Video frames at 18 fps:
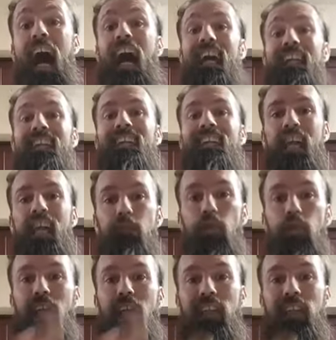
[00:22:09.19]
I
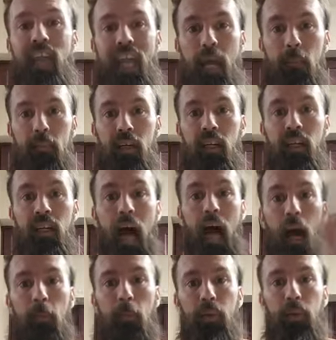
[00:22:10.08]
gave you the lamp.
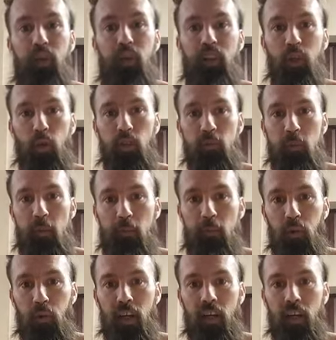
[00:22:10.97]
I will put those
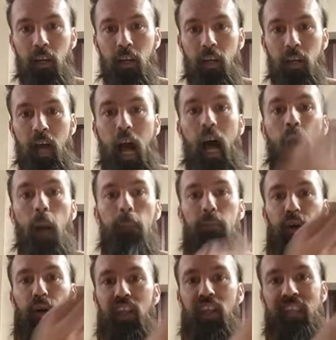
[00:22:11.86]
people there.
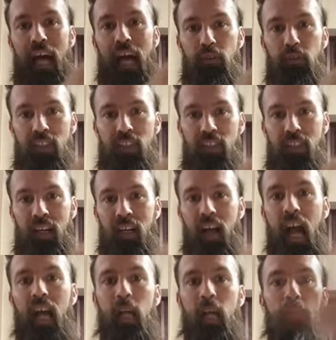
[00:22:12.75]
I'll put a thousand
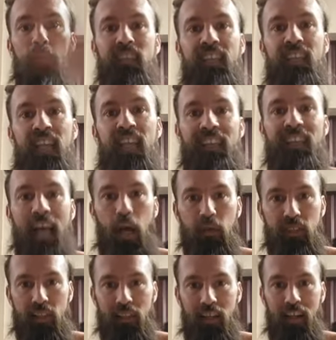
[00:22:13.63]
there. I could put ten
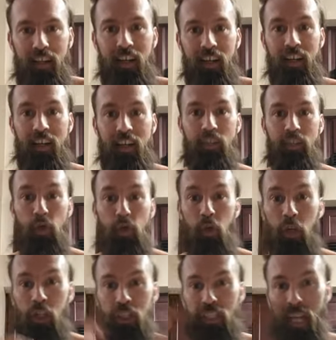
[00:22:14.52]
thousand there. Do
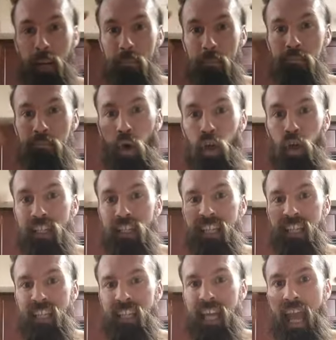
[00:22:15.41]
you understand
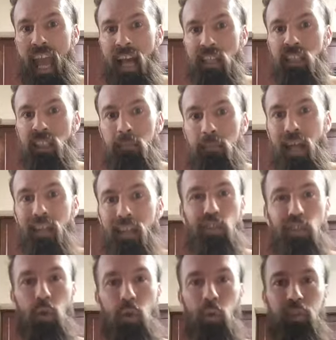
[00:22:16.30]
marketing
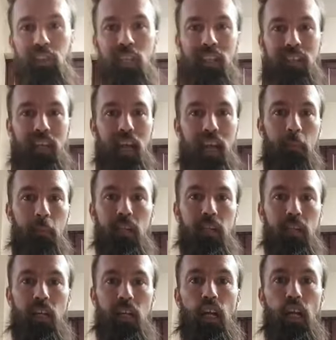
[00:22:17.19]
aspect? You don't think that I'm
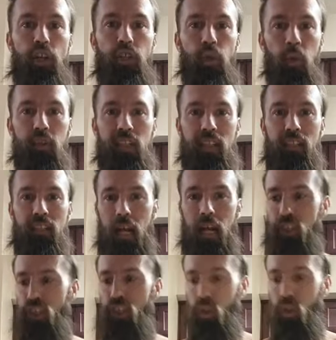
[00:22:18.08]
gonna, you don't think
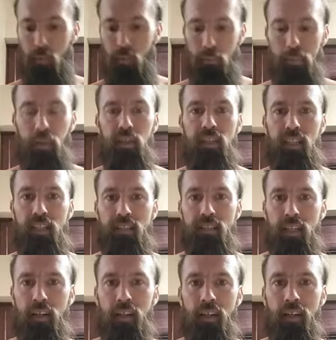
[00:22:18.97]
that I sc- put
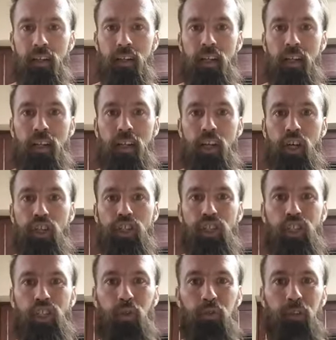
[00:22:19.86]
this here,
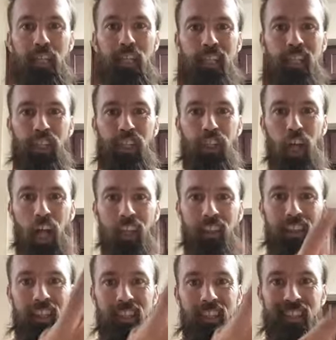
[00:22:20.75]

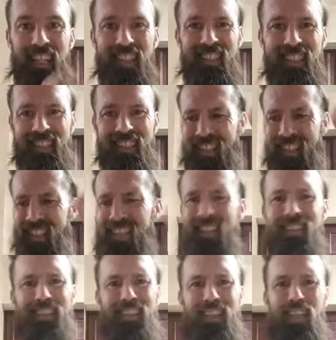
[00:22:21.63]
screenshot this, and
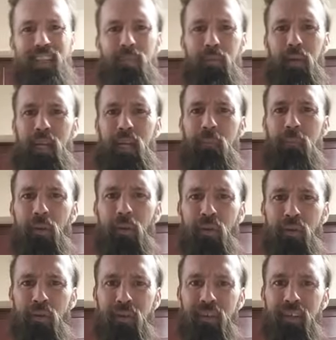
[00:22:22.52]
send it to these
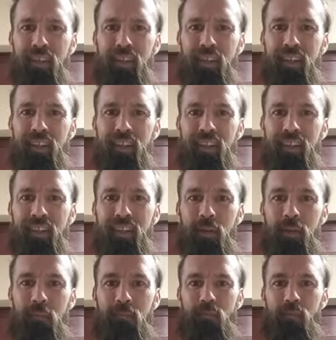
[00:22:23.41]
people?
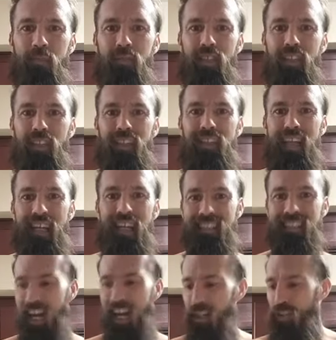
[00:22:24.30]

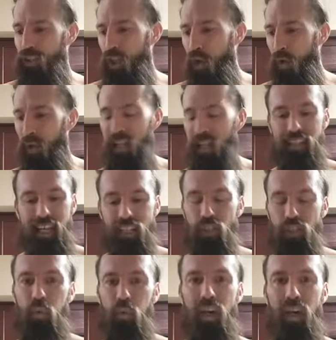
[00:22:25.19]
Yes, I do. And
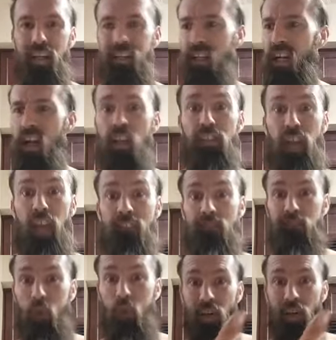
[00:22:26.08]
guess what?
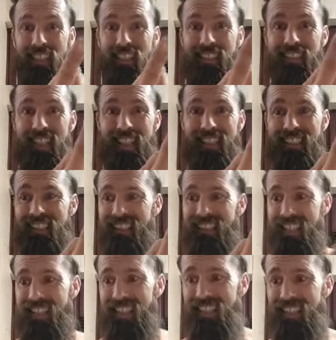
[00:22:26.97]
That 46
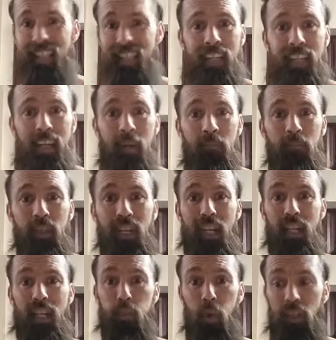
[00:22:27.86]
cents
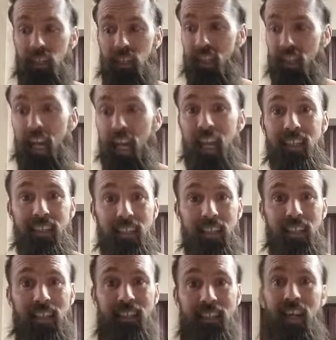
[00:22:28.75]
is worth a case
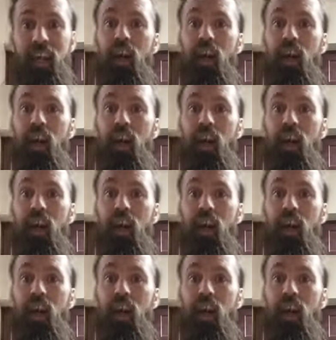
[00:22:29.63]
of these.